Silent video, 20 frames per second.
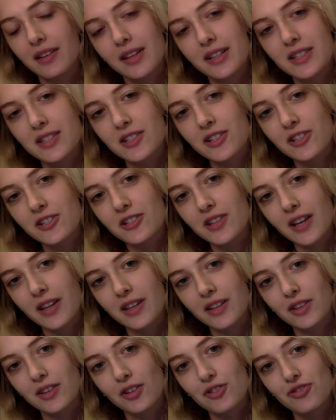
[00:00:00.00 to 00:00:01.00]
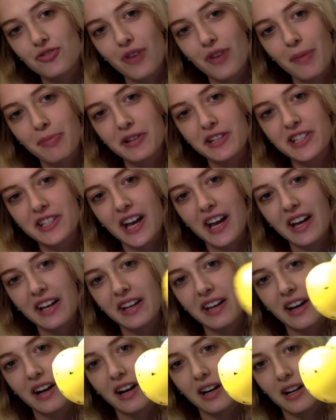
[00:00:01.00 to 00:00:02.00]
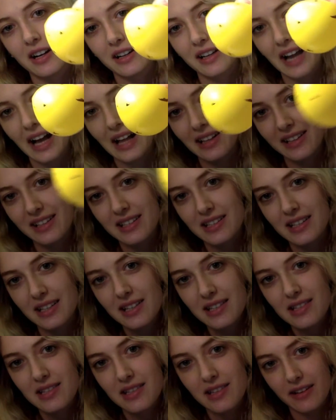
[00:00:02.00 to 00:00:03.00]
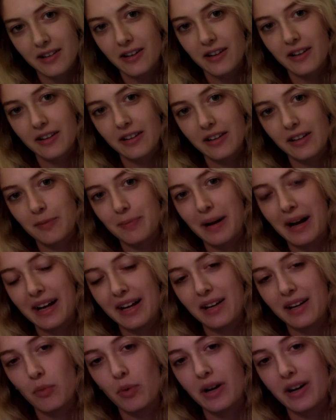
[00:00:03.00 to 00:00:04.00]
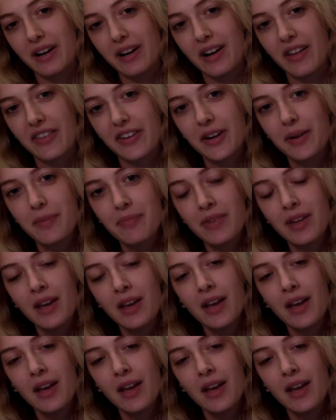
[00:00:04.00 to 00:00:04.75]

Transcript: Let's just say that those represent galaxies that are nearby one another.